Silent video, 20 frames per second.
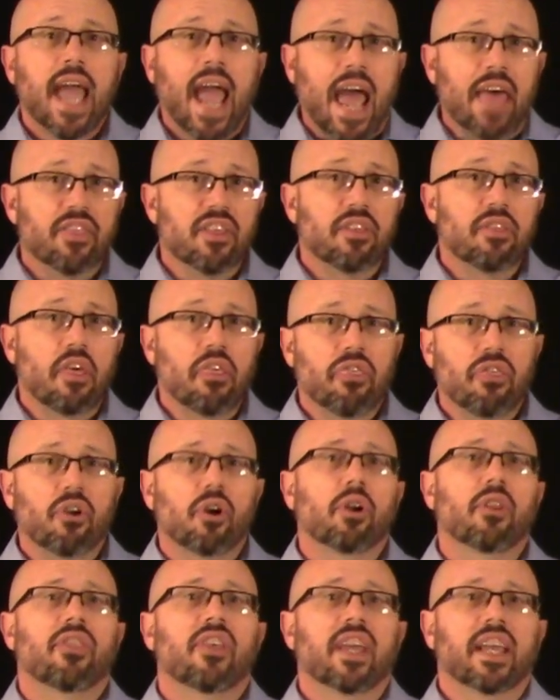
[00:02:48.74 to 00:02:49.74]
And then the
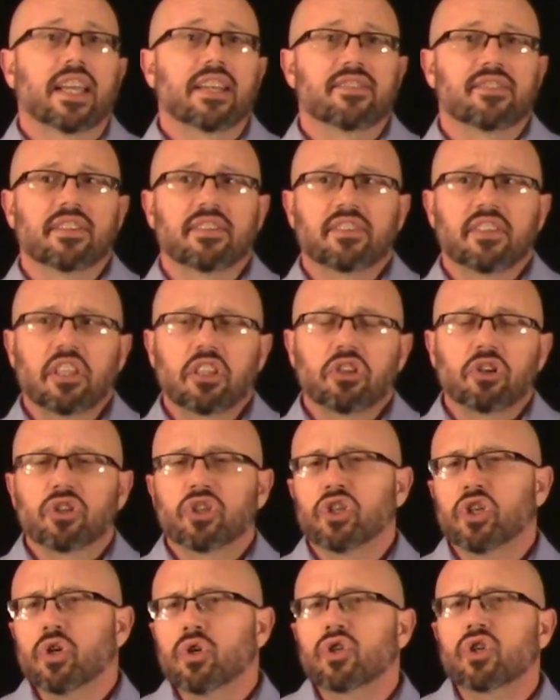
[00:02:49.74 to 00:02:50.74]
third thing is that
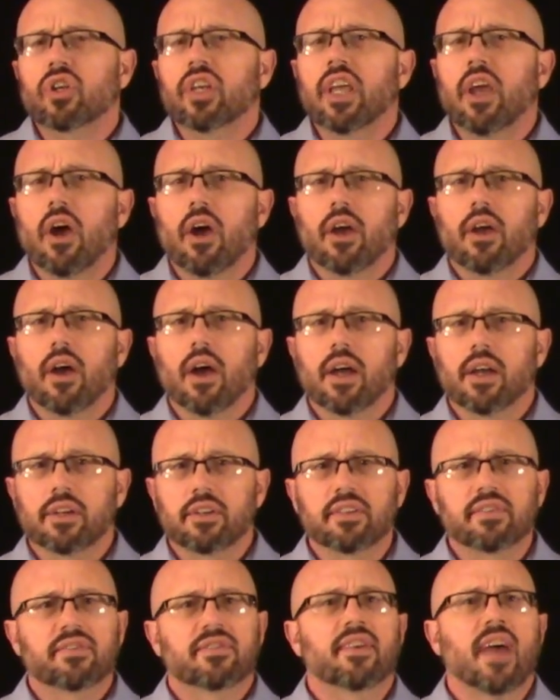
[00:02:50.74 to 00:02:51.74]
there's usually a
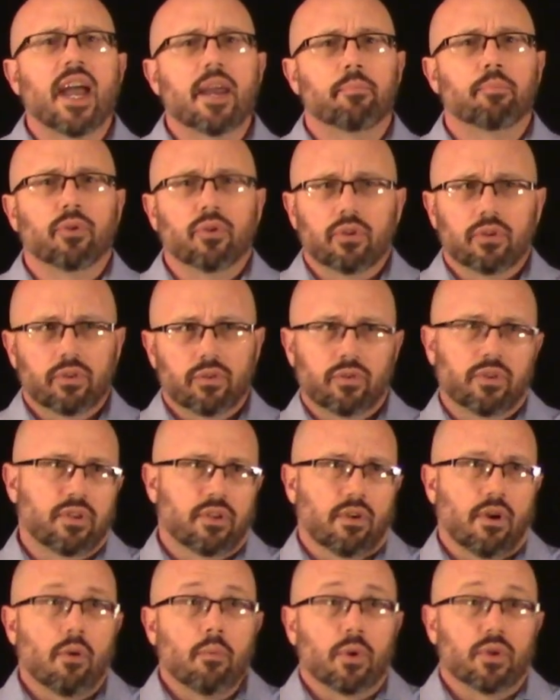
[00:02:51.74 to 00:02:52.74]
disciple,
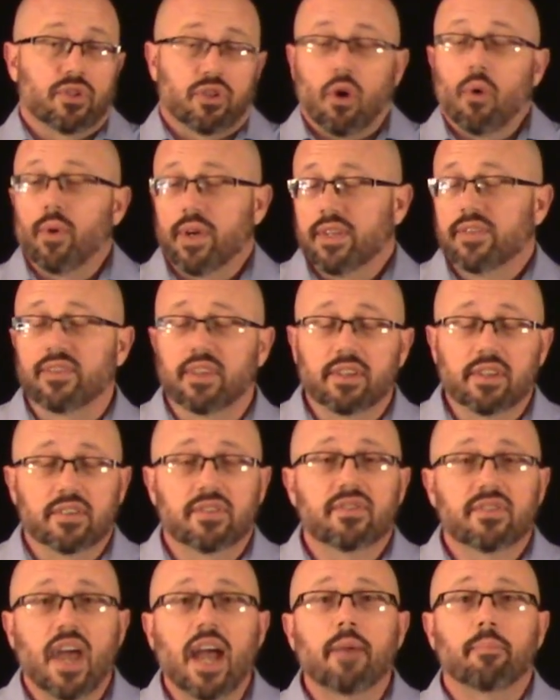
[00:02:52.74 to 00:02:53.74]
almost always a
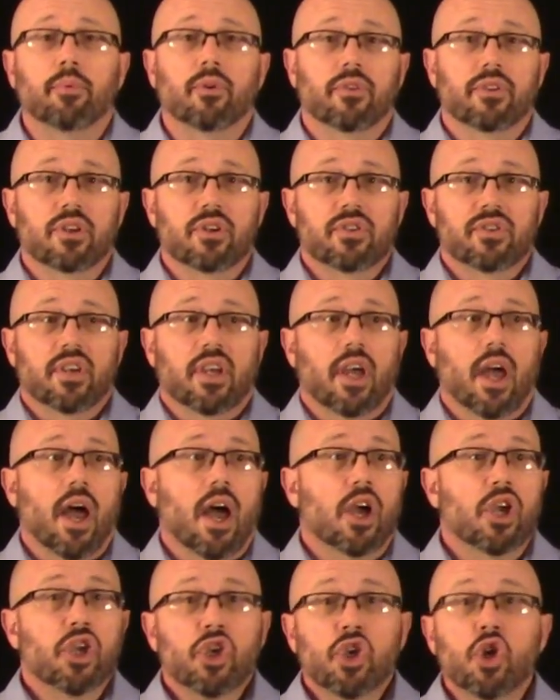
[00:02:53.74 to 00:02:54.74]
disciple. There's
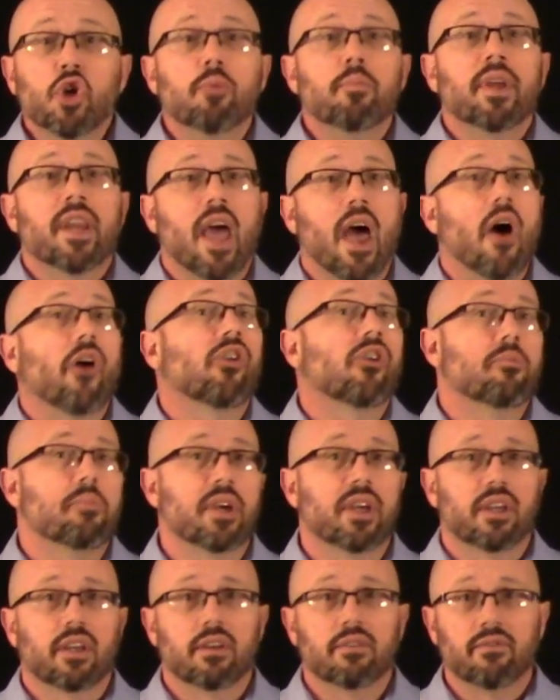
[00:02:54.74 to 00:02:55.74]
a human
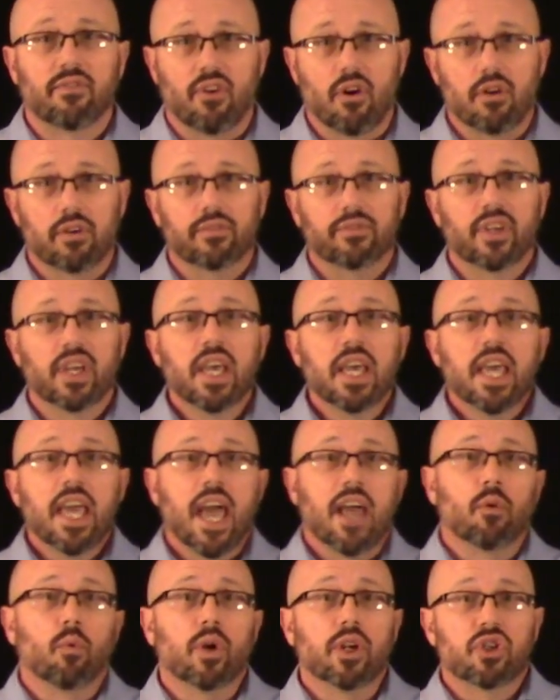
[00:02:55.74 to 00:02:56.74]
element involved
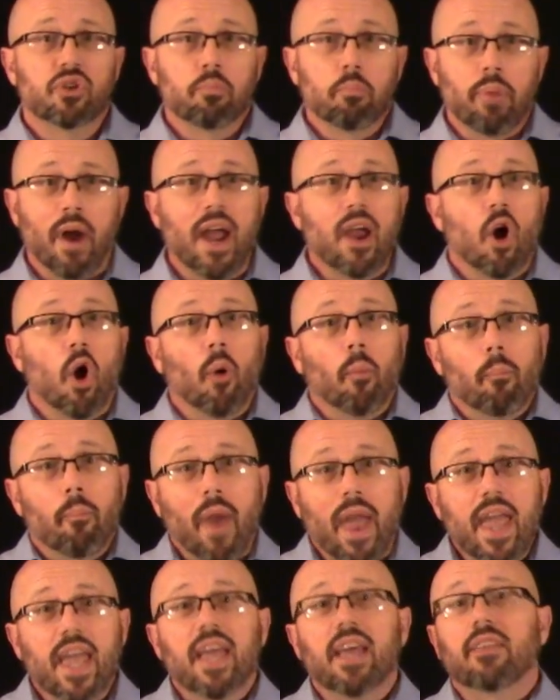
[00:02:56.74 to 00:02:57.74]
in which by
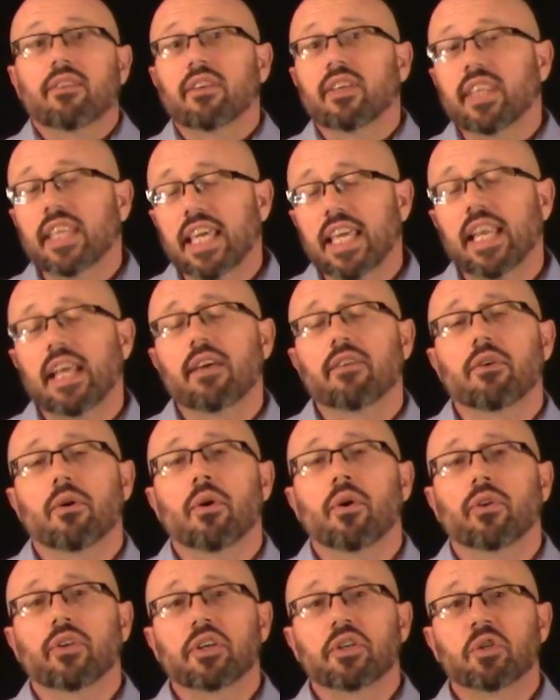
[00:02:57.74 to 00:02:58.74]
obeying the leading of the
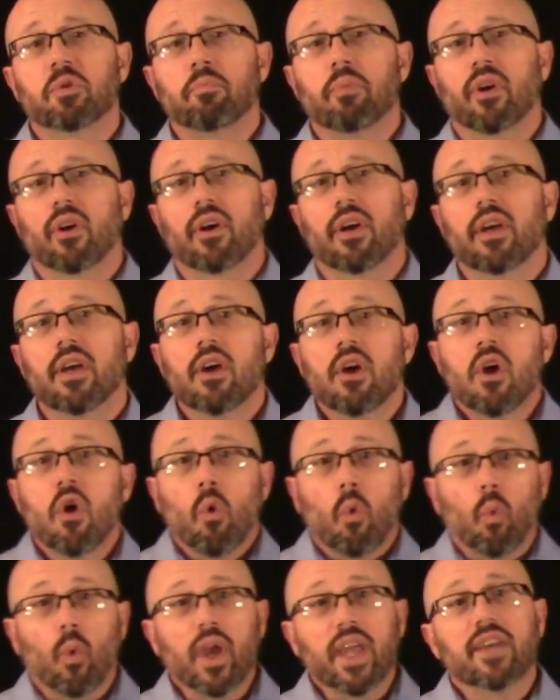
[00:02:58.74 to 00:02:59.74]
Holy Spirit,
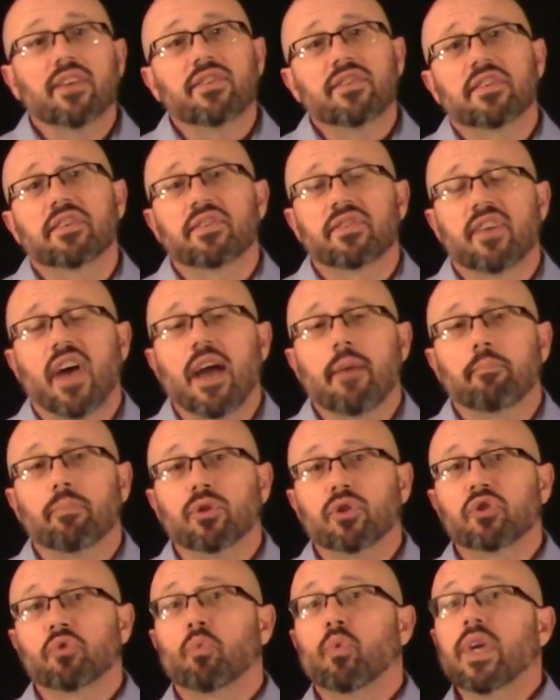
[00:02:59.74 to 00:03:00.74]
we as
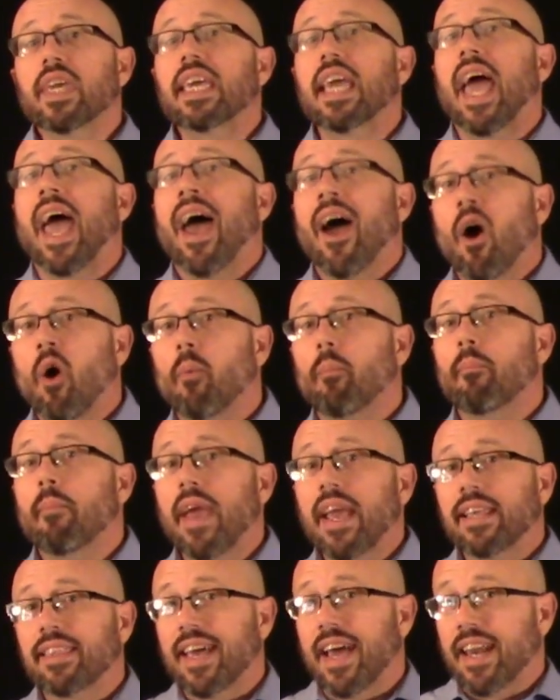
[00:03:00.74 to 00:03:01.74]
disciples, we help
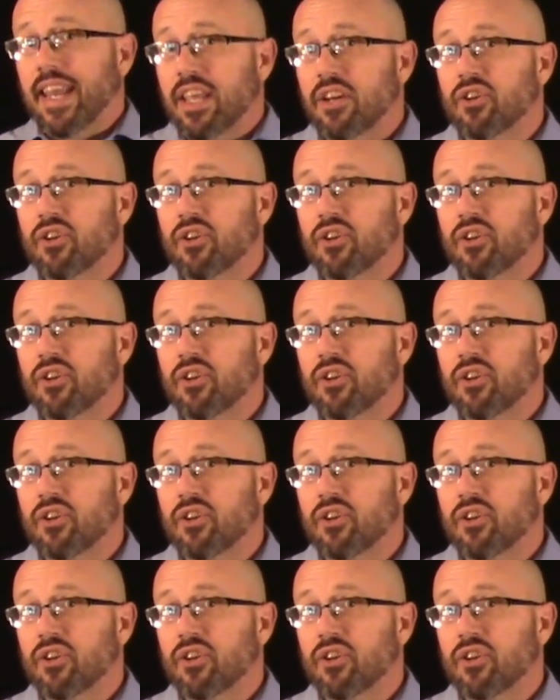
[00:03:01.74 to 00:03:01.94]
make that